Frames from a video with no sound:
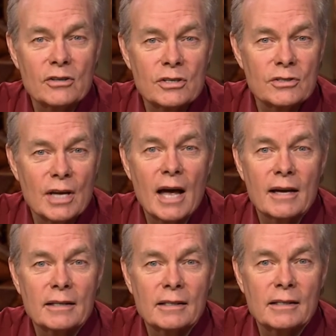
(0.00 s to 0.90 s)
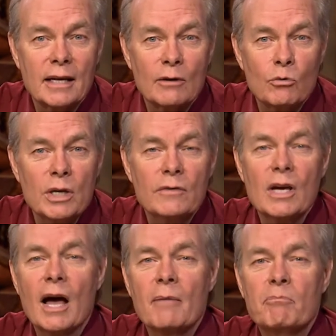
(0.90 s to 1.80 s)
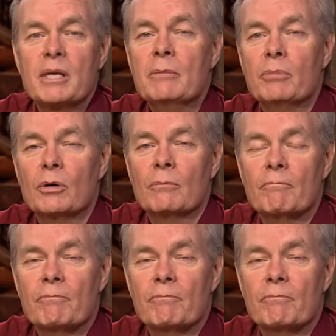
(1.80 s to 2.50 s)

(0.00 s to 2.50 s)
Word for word: society today. We've got people